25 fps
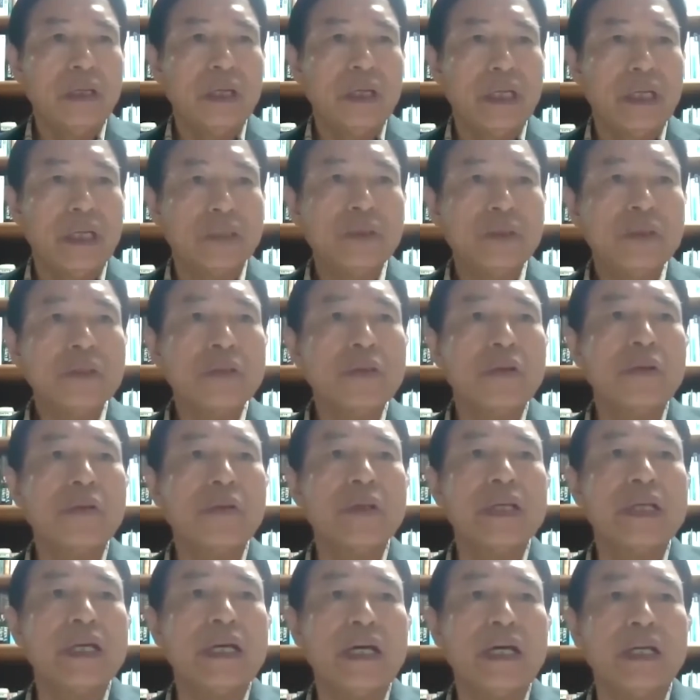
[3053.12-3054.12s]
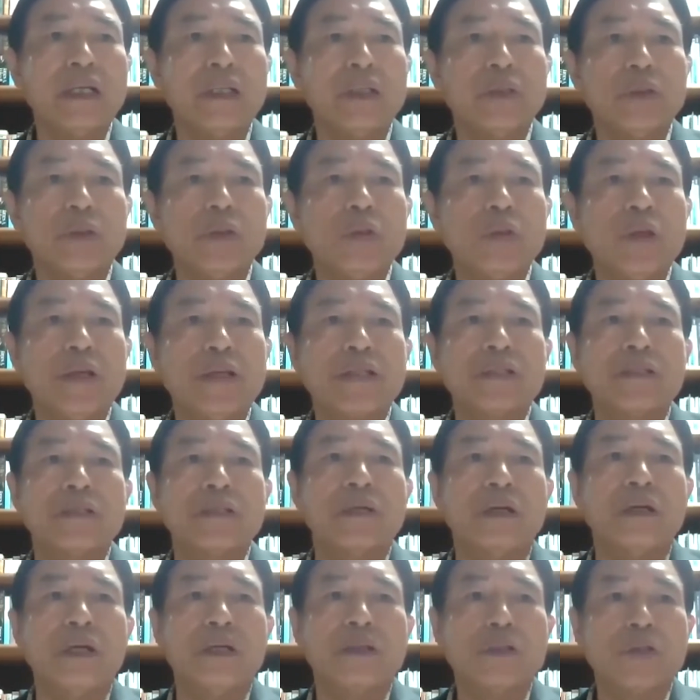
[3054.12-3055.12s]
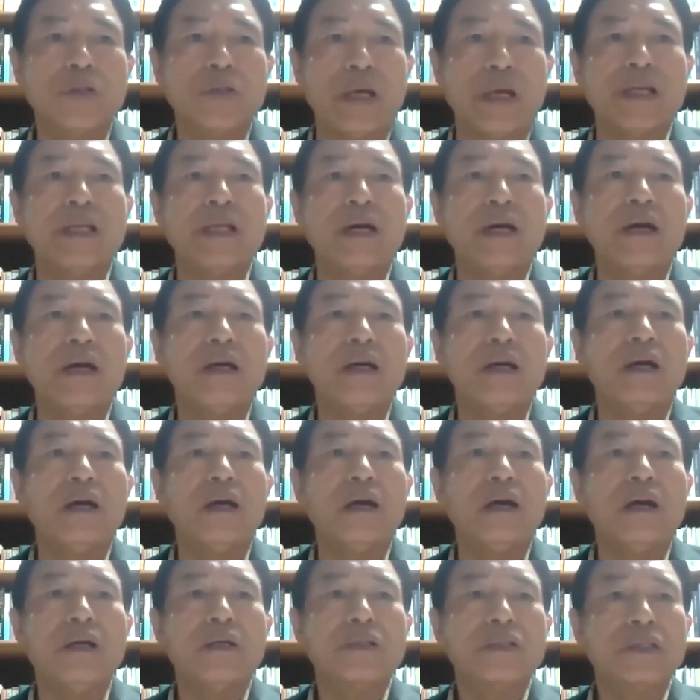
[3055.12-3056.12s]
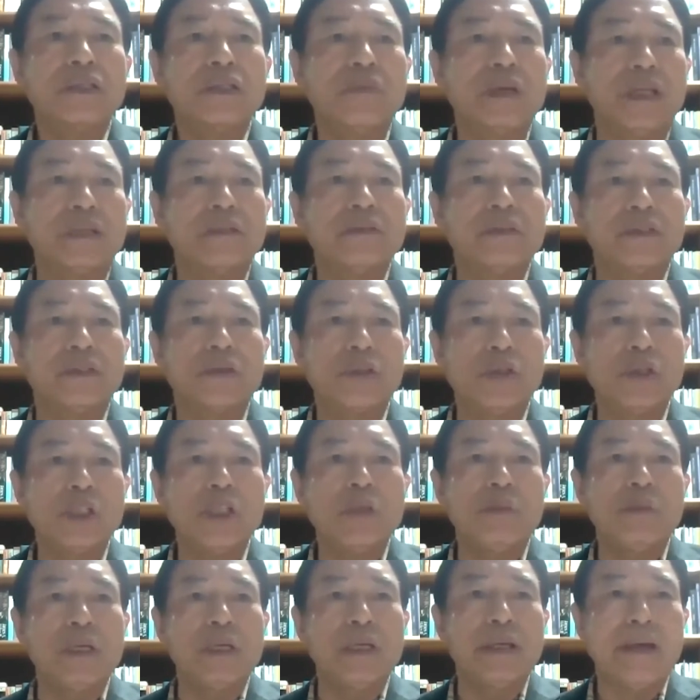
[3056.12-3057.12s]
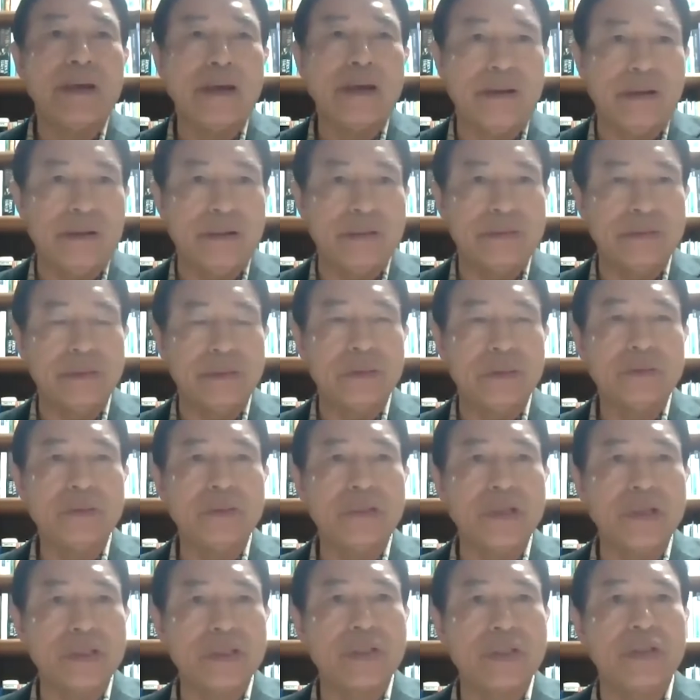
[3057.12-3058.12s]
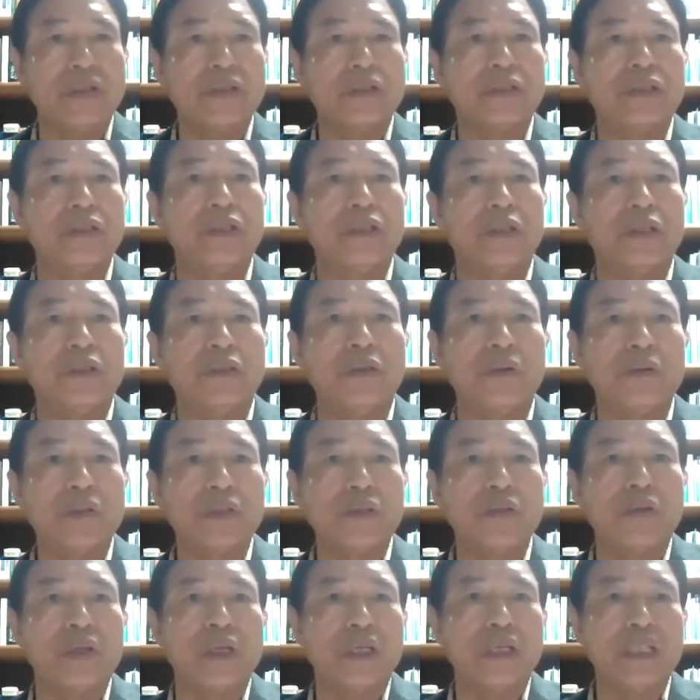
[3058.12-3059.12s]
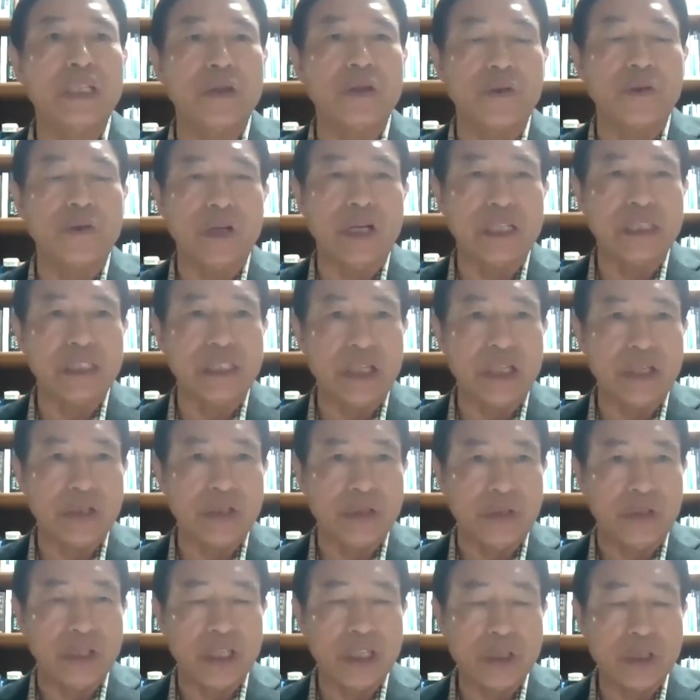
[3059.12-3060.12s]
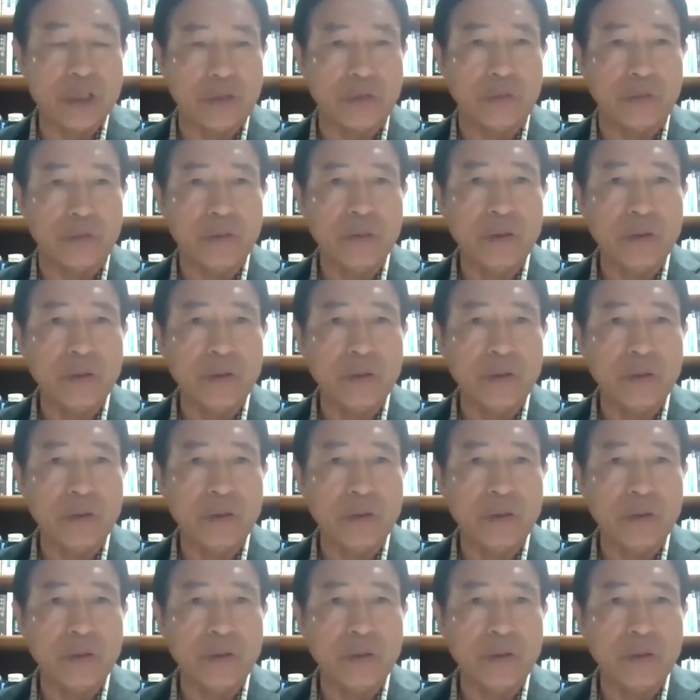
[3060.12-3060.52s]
A two Korea, US, China summit should be held to discuss the North Korea denuclearization issue.